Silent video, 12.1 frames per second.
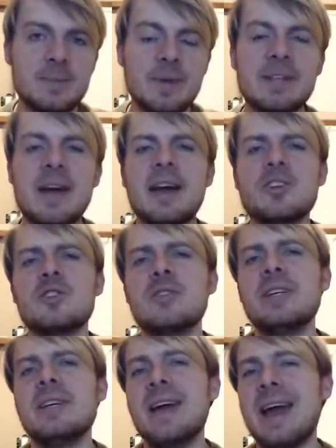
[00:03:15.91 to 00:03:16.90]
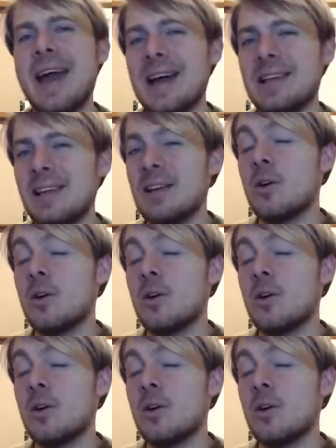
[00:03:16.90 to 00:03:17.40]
but actually adding